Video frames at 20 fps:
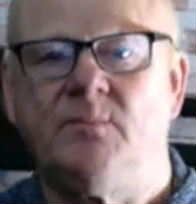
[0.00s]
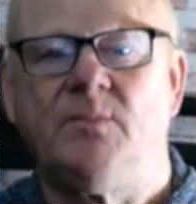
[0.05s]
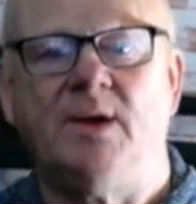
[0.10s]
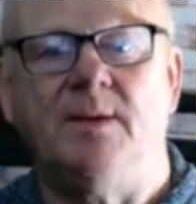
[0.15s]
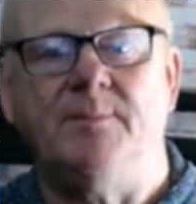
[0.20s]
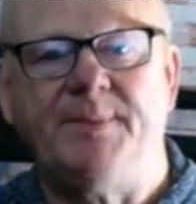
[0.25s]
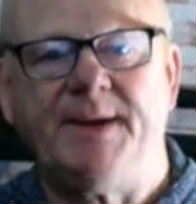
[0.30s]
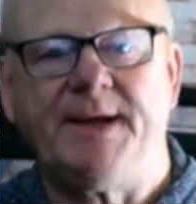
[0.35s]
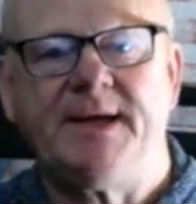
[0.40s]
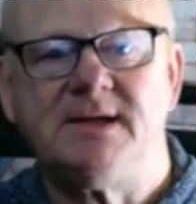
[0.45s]
the
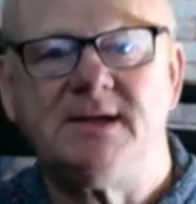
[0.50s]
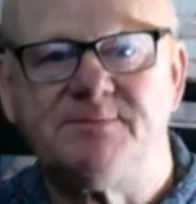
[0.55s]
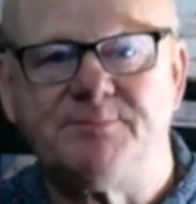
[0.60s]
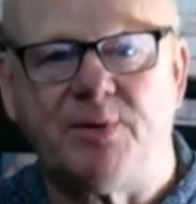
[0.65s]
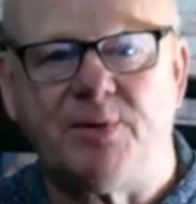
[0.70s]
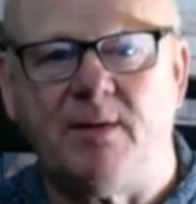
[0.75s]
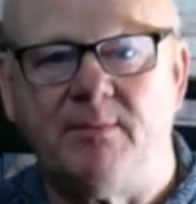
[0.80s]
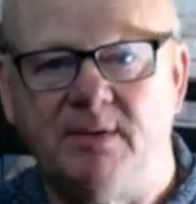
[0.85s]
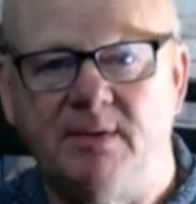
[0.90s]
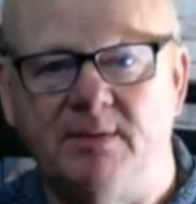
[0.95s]
biggest
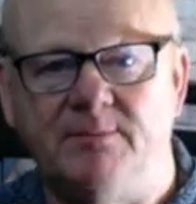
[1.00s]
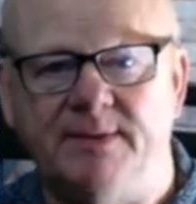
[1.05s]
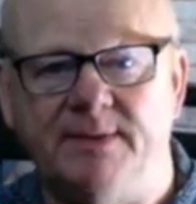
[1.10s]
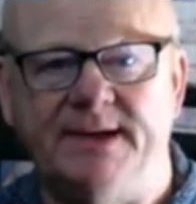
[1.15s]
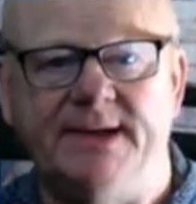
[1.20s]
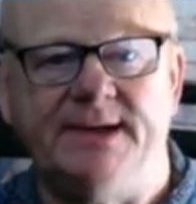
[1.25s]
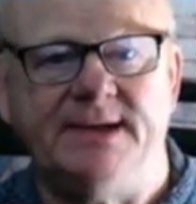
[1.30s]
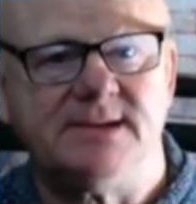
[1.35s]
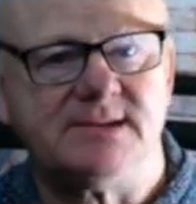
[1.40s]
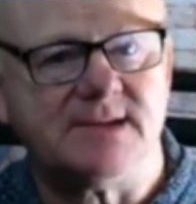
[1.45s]
problem
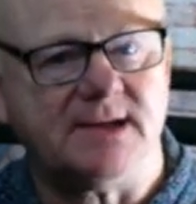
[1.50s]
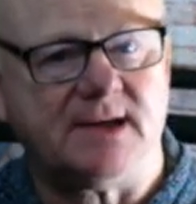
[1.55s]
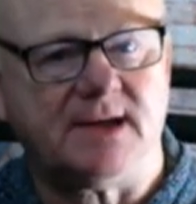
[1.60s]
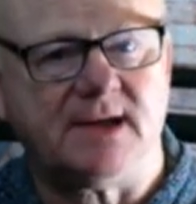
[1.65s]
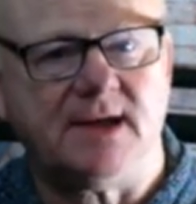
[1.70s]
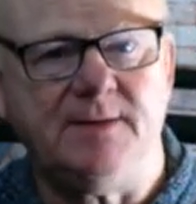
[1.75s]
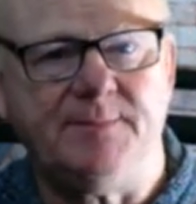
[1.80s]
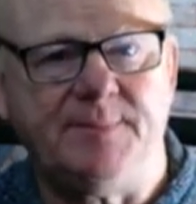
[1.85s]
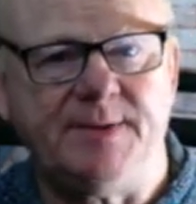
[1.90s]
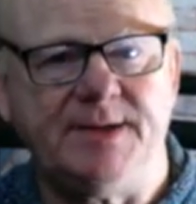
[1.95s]
being is that
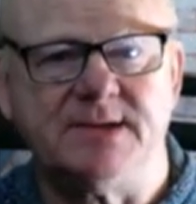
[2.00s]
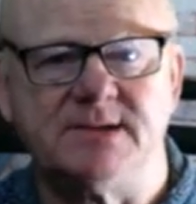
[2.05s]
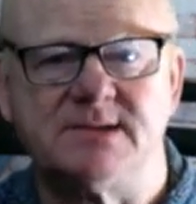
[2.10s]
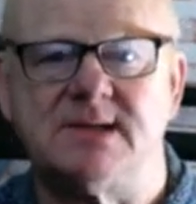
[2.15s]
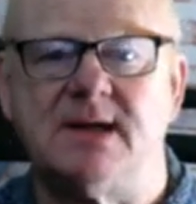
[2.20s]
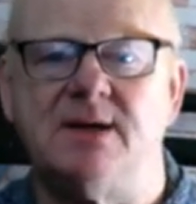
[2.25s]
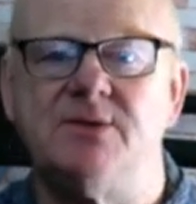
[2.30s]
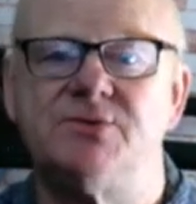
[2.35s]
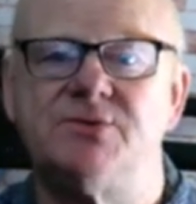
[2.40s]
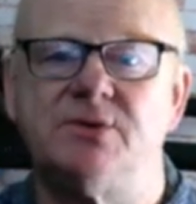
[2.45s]
keeping your
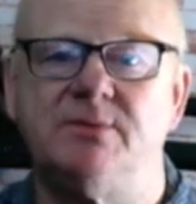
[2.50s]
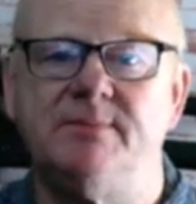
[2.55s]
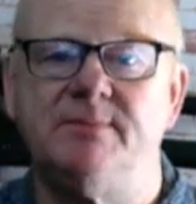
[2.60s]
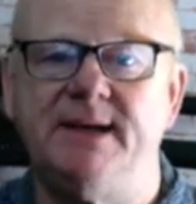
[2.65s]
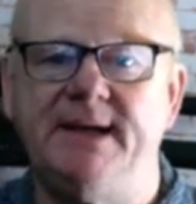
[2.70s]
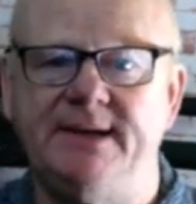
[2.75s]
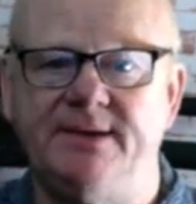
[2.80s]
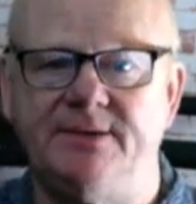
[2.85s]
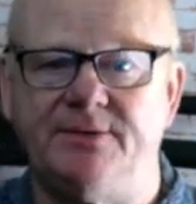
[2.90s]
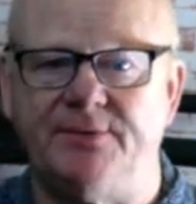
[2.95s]
social
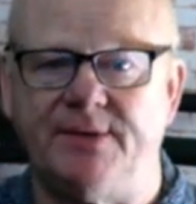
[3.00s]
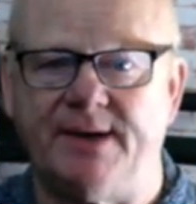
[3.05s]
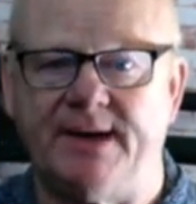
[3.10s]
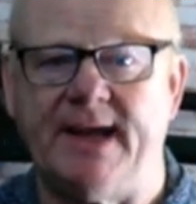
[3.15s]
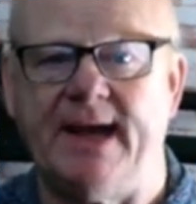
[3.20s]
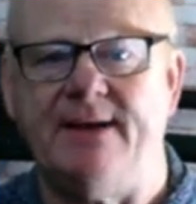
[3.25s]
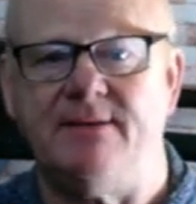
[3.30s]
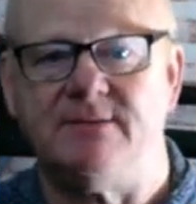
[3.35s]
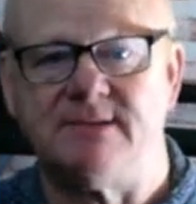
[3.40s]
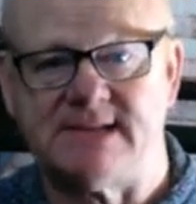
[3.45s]
media
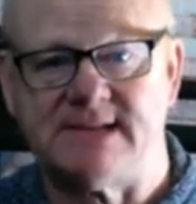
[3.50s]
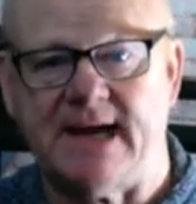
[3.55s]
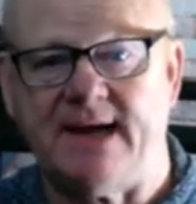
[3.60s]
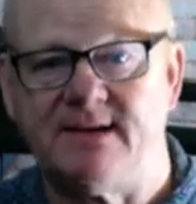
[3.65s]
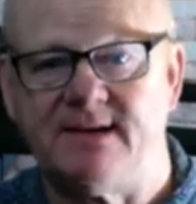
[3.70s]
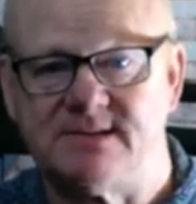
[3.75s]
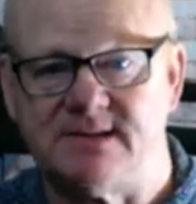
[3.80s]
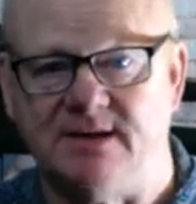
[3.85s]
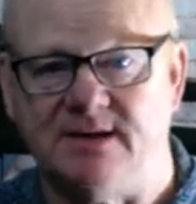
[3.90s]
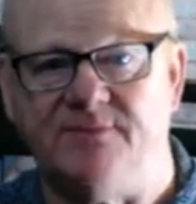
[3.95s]
accounts
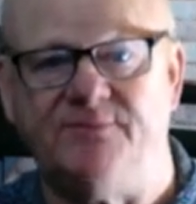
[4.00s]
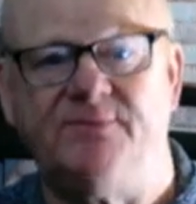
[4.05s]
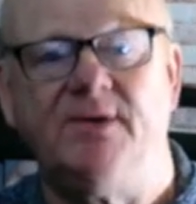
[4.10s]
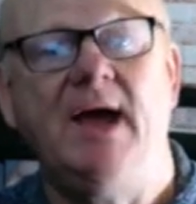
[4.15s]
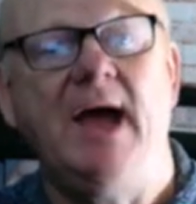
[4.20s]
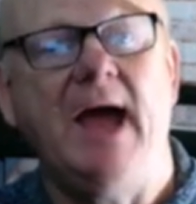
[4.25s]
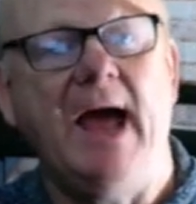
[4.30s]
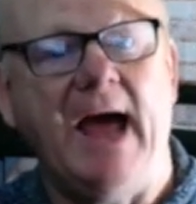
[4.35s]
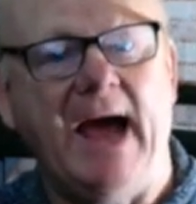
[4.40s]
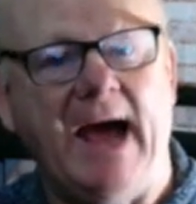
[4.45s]

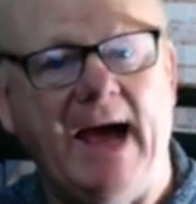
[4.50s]
active